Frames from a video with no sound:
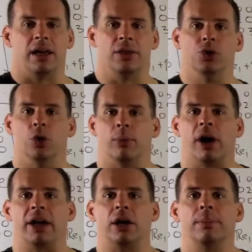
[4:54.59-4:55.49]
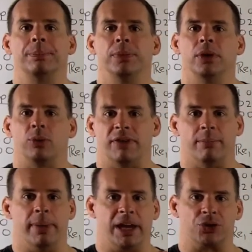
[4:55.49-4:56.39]
In the numerator, we have
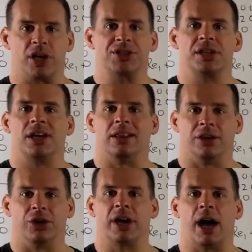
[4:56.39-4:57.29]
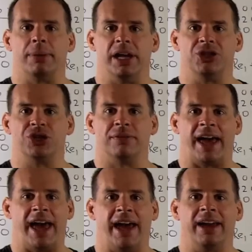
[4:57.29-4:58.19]
a matrix, a linear combination of
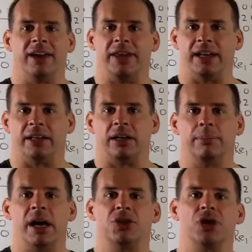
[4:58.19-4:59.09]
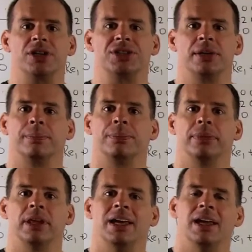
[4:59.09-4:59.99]
A and the identity matrix.
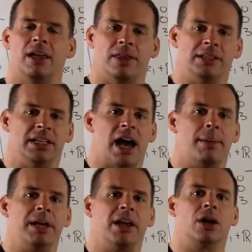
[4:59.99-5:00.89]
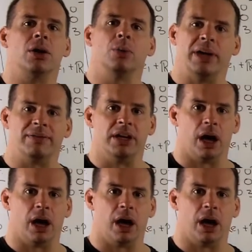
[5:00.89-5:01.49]
In the denominator, we have a